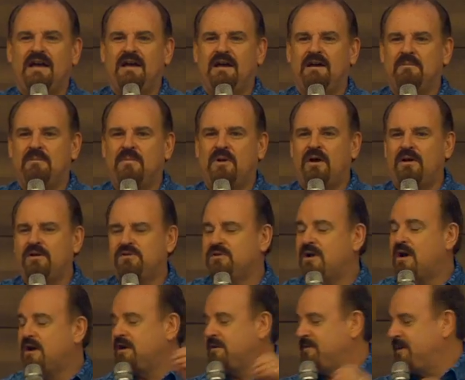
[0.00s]
Um, I'll
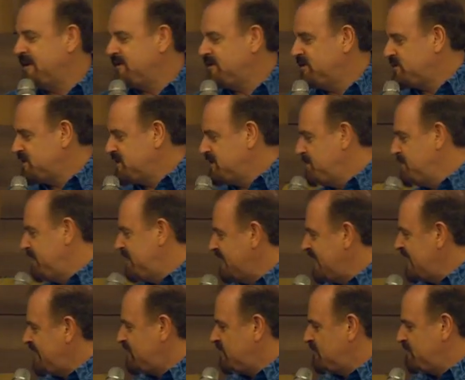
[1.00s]
talk about this a little bit
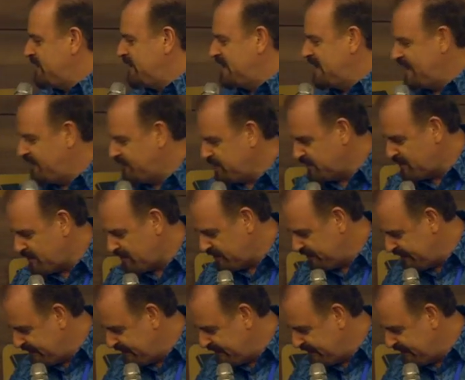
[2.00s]
later, but even our